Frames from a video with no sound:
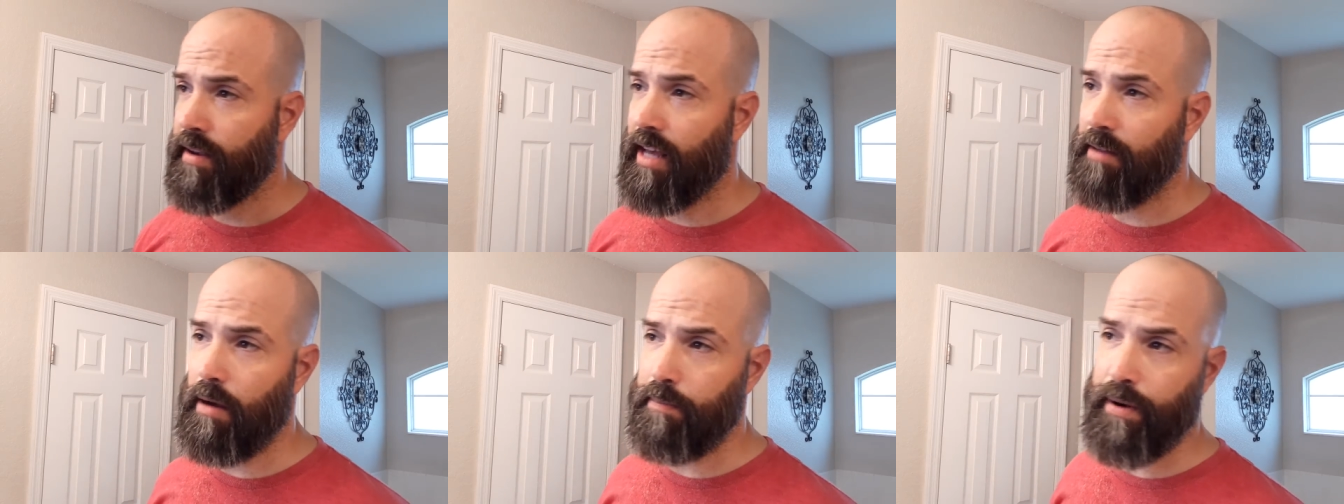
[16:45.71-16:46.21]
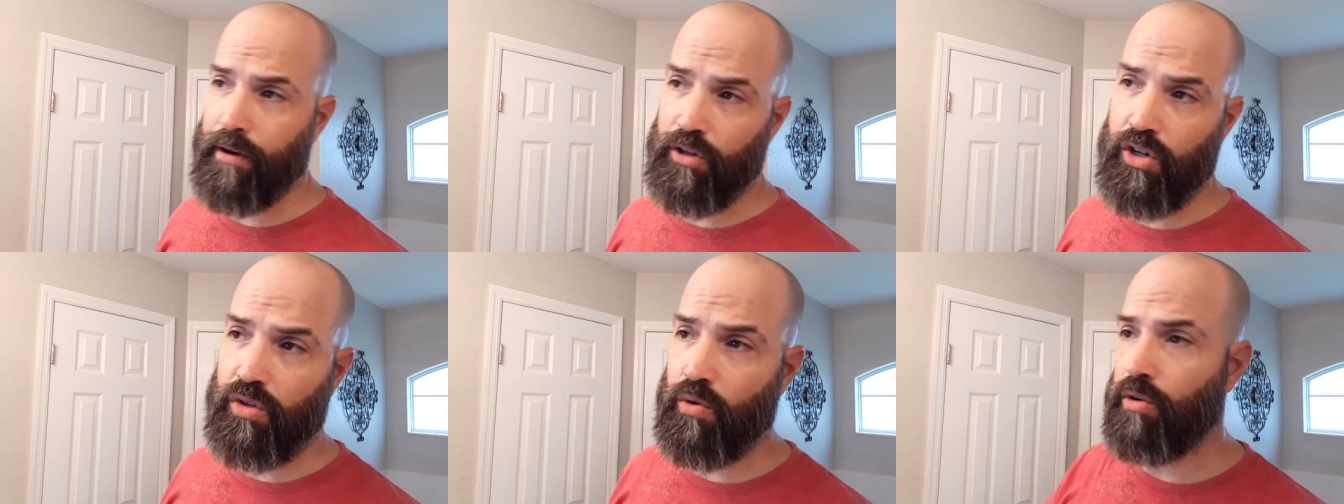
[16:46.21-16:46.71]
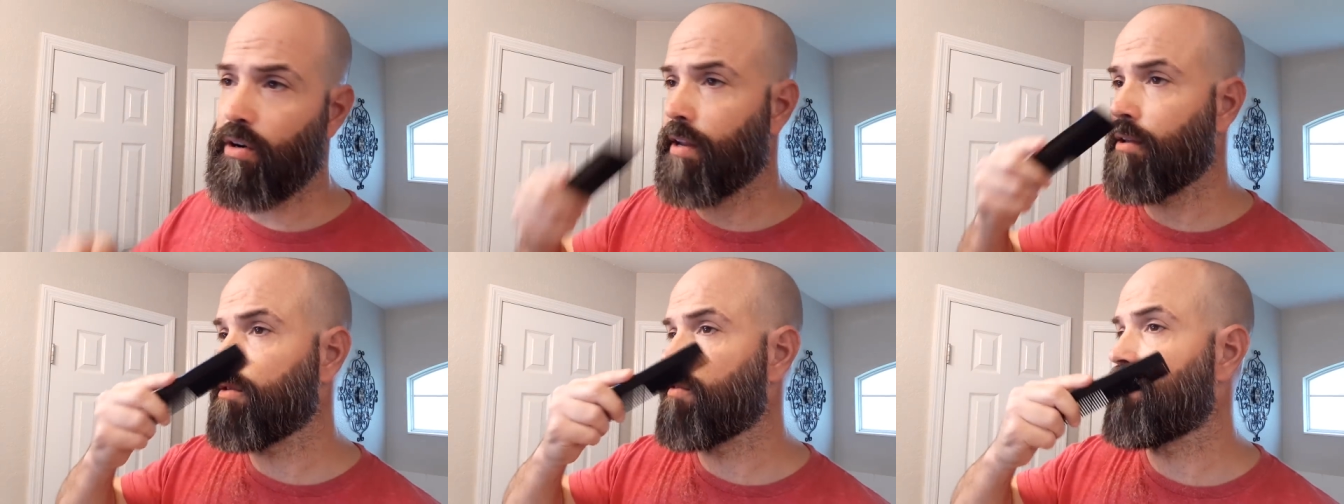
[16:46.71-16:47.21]
Now that my beard is shorter, I
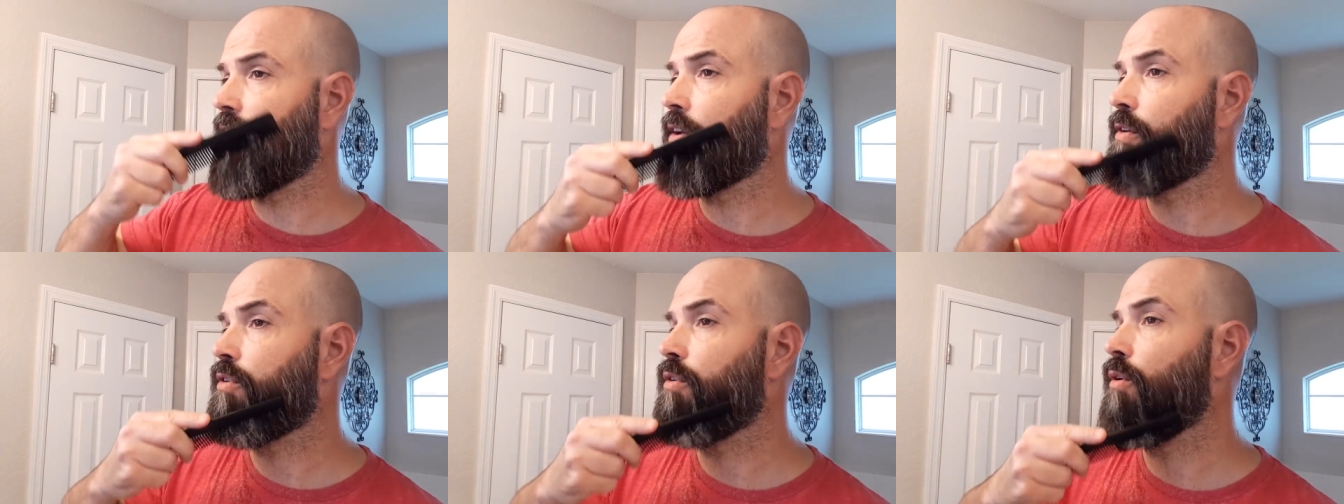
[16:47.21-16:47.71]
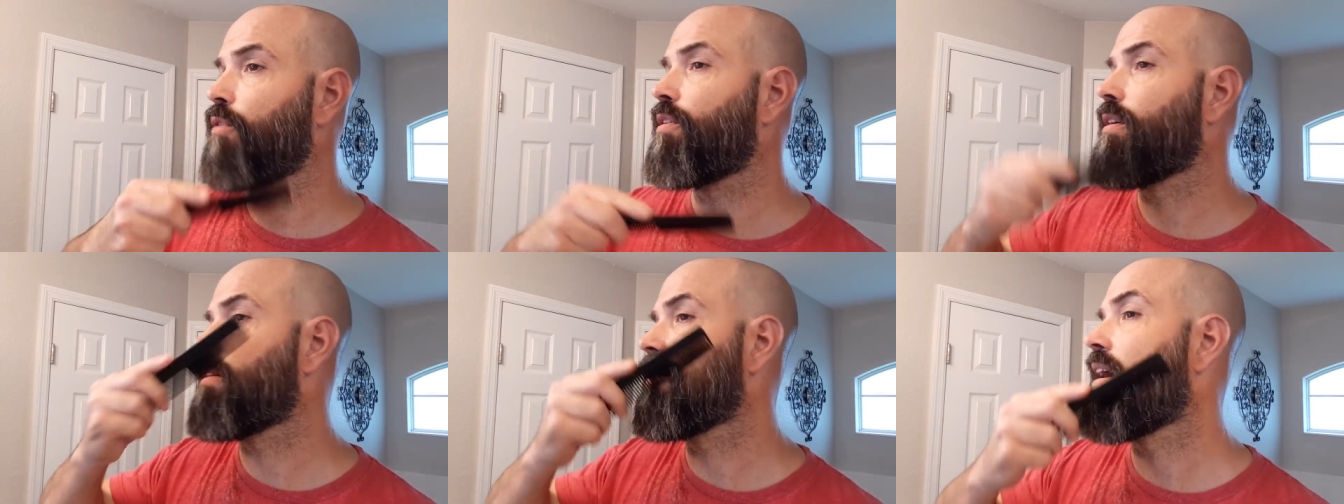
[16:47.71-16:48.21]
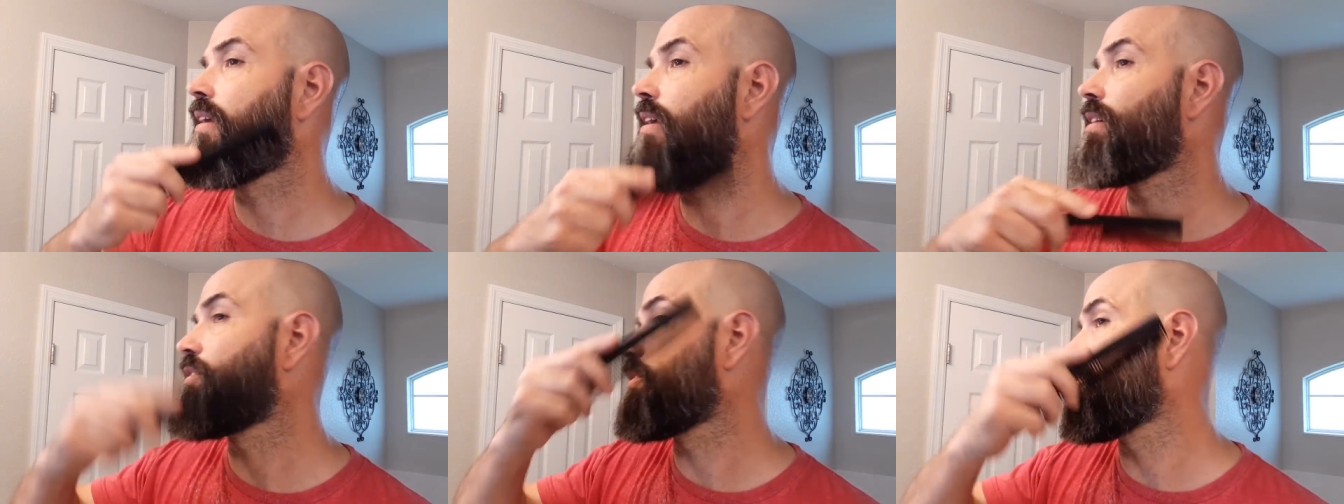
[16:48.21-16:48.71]
can use a finer tooth, a lot
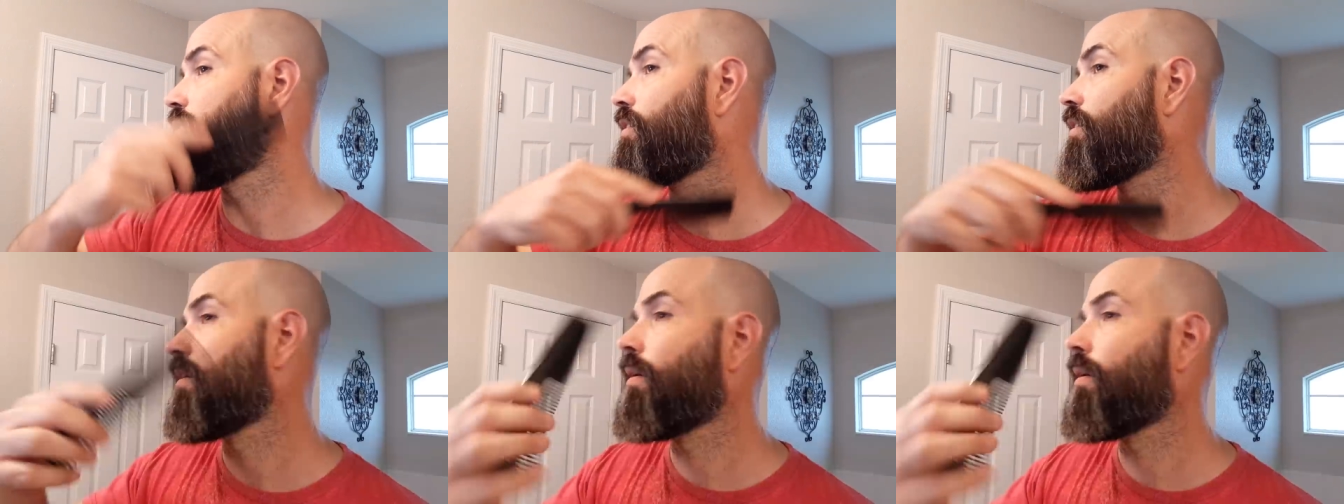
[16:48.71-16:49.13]
easier.